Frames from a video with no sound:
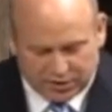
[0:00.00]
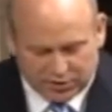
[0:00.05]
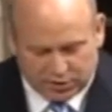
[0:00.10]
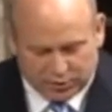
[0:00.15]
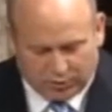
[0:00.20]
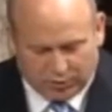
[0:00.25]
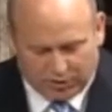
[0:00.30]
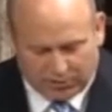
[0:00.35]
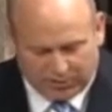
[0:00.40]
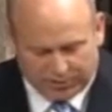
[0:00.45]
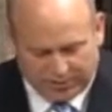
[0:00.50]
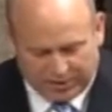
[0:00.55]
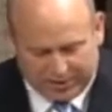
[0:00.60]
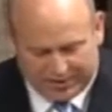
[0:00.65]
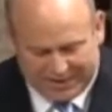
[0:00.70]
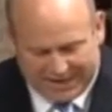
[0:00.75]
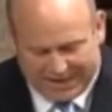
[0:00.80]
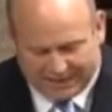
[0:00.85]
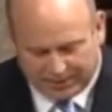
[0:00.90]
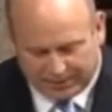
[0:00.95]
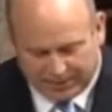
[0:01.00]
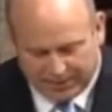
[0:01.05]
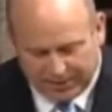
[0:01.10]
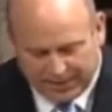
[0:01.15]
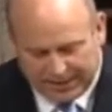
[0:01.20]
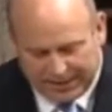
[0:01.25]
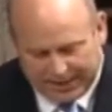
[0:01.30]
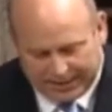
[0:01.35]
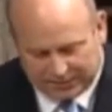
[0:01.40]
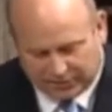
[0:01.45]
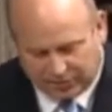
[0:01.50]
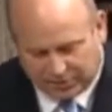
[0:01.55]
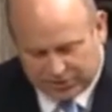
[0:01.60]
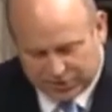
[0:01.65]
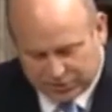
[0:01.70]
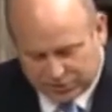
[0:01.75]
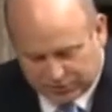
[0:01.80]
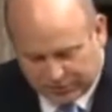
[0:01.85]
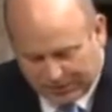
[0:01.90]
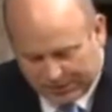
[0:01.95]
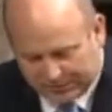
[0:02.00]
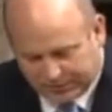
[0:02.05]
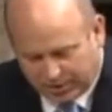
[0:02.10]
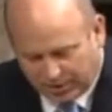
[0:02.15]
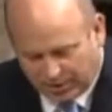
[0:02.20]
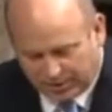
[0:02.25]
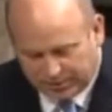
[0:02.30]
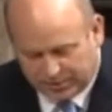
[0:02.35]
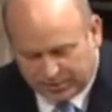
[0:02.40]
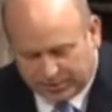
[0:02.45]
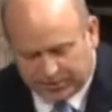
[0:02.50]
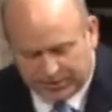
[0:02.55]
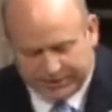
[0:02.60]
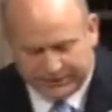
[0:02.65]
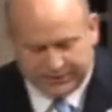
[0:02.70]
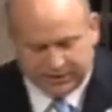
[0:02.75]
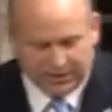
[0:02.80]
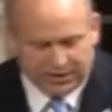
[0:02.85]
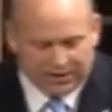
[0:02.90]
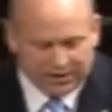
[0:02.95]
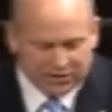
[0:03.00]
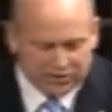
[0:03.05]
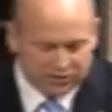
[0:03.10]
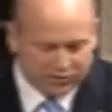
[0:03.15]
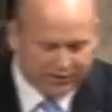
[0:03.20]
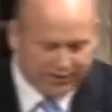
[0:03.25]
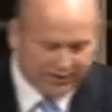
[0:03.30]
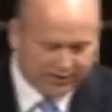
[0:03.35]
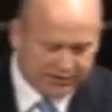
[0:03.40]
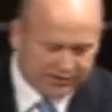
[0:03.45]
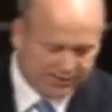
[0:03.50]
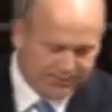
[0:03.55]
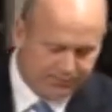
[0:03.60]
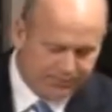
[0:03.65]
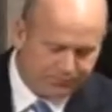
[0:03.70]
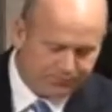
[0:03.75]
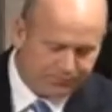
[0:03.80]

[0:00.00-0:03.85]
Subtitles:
to work with our neighbour and largest trading partner in the United States.